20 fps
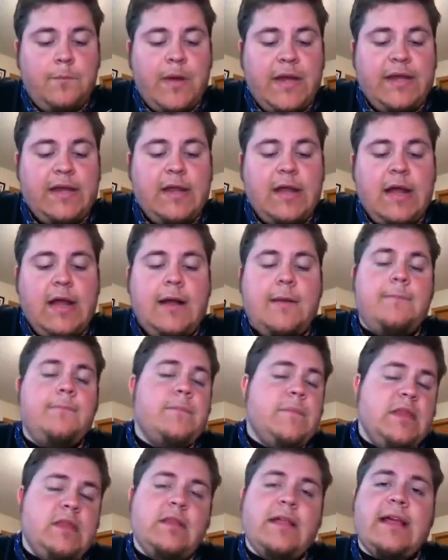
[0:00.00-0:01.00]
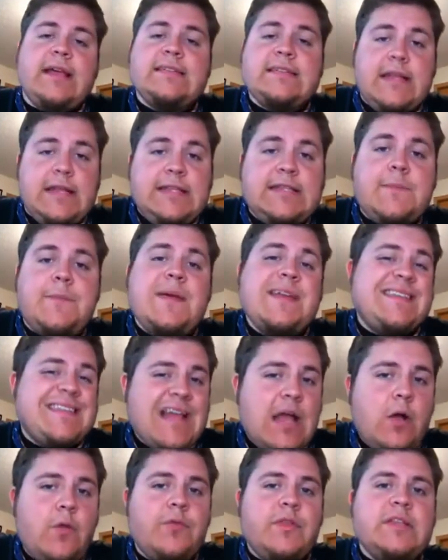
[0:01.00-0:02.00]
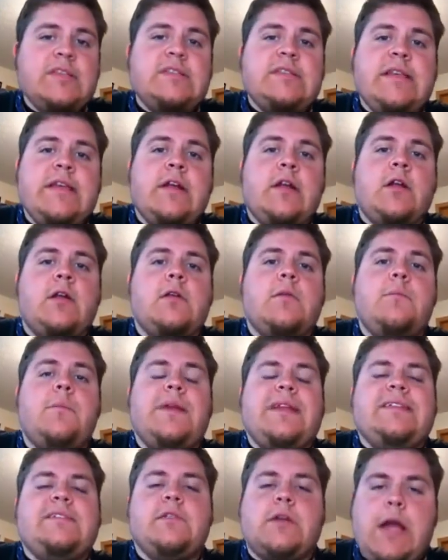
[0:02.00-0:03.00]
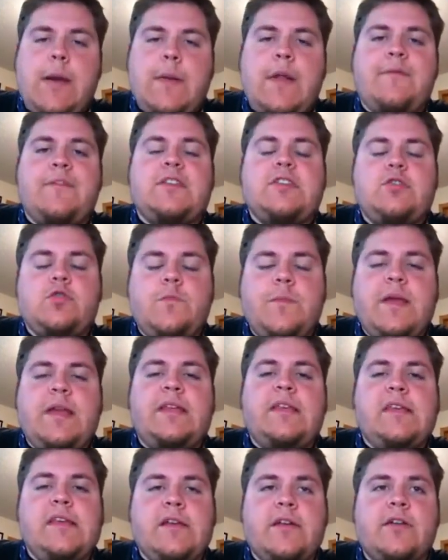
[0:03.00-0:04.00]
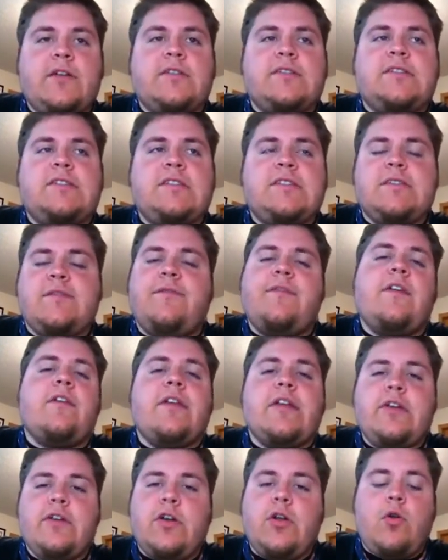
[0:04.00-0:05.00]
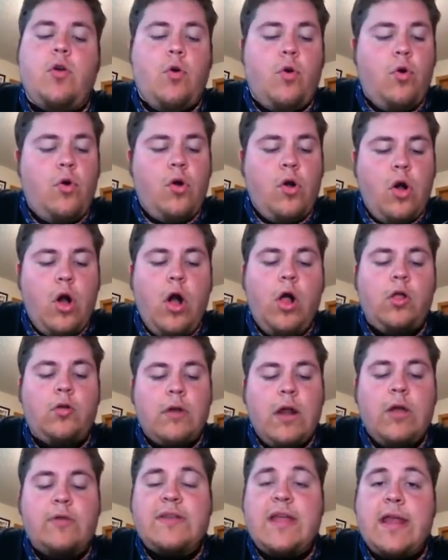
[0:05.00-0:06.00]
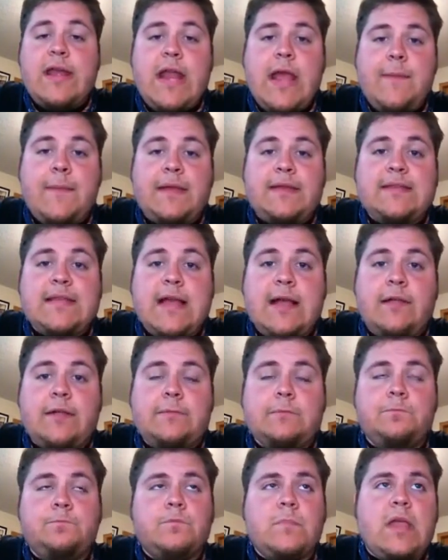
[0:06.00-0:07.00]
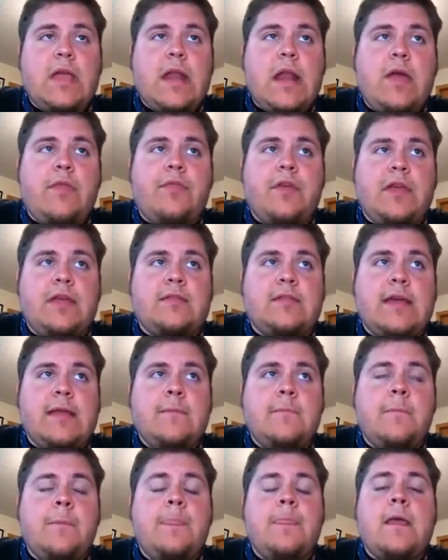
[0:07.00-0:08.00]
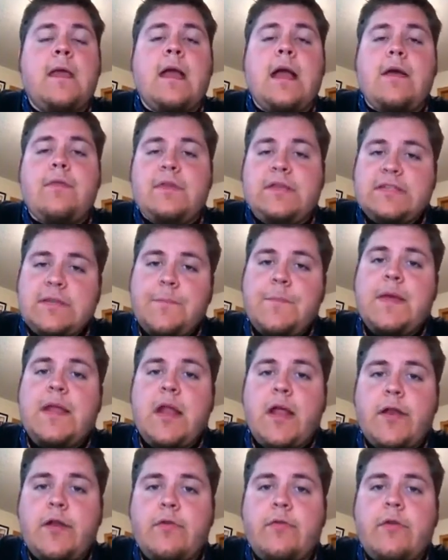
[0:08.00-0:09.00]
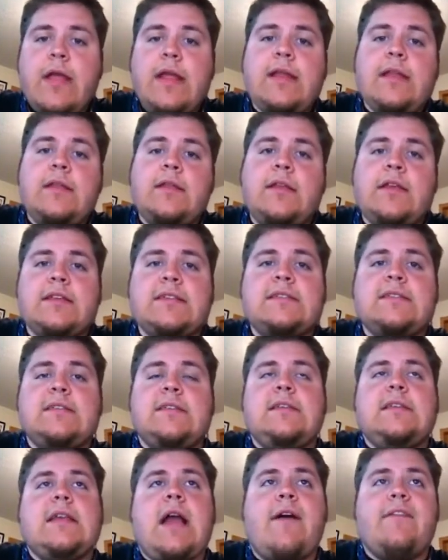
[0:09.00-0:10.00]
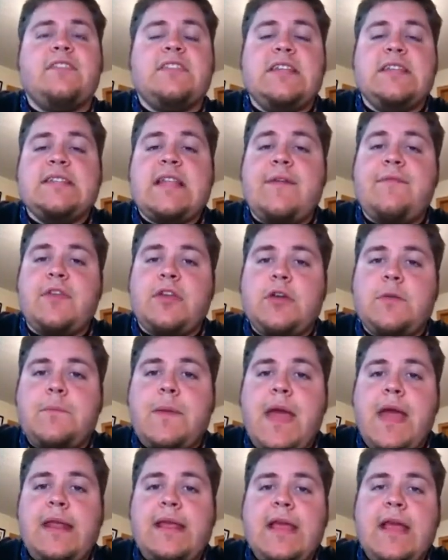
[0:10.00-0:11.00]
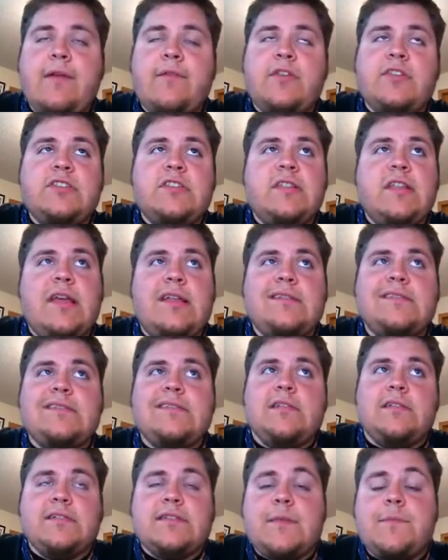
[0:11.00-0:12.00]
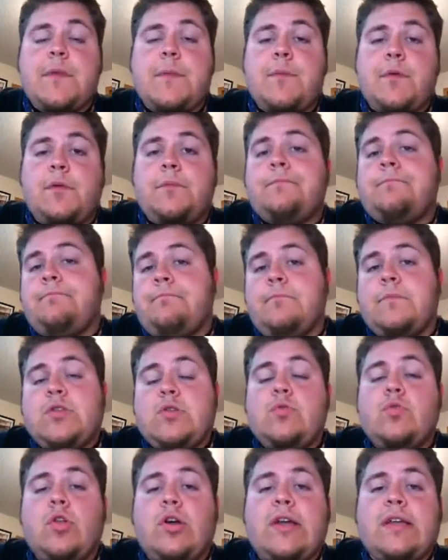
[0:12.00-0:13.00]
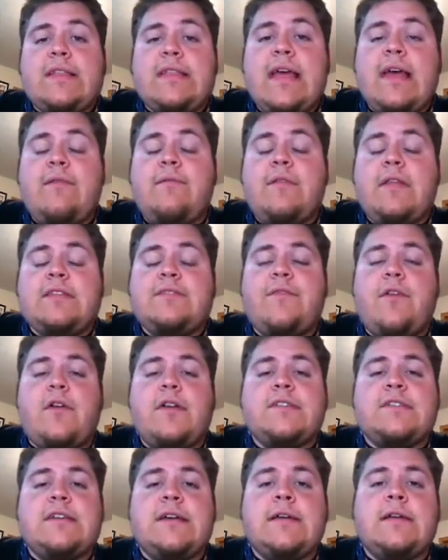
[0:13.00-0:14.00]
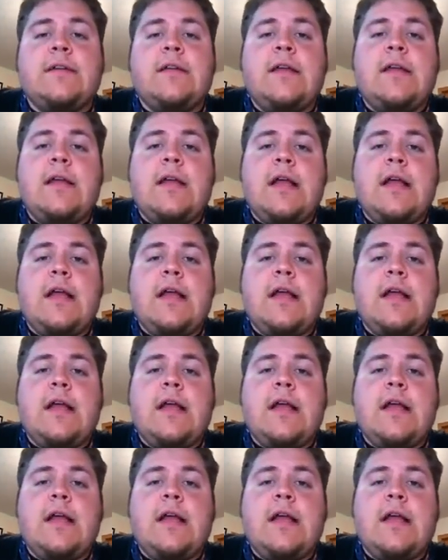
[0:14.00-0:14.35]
But like I said, he's a bit down this year, but he's still coming off of 2 big years, just a very good all-around dynamic talent. And I think that he's a bit underrated because obviously he doesn't have the good batting average, and still some people do look at that as far as a